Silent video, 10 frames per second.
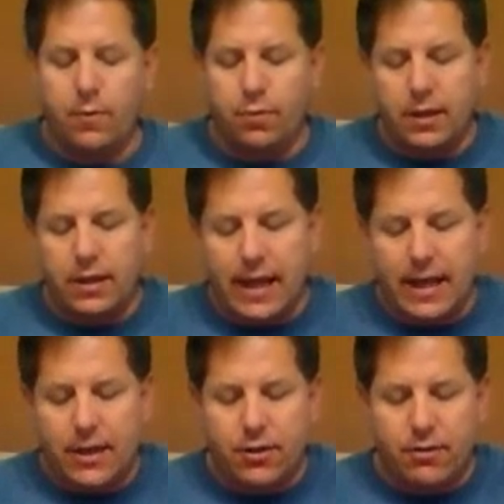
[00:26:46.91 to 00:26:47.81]
Put it
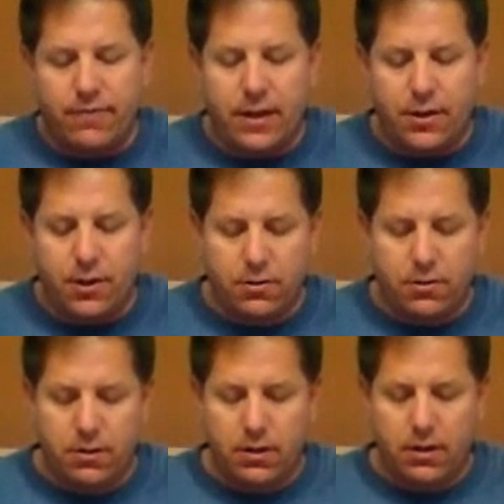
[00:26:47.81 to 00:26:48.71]
against your fender,
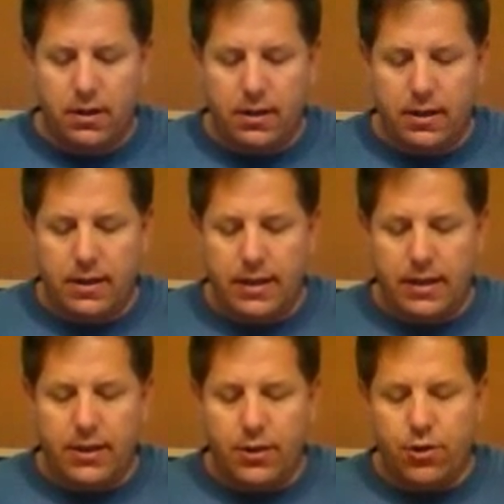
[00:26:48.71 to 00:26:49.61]
and
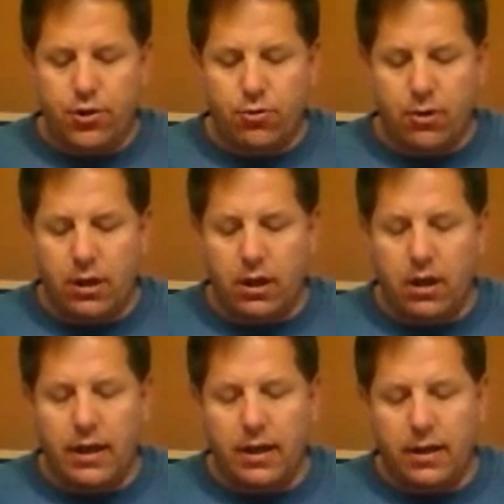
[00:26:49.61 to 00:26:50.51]
then you just draw a
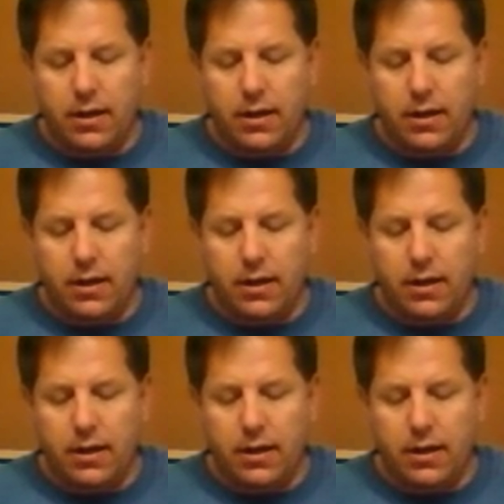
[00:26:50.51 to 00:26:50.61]
line.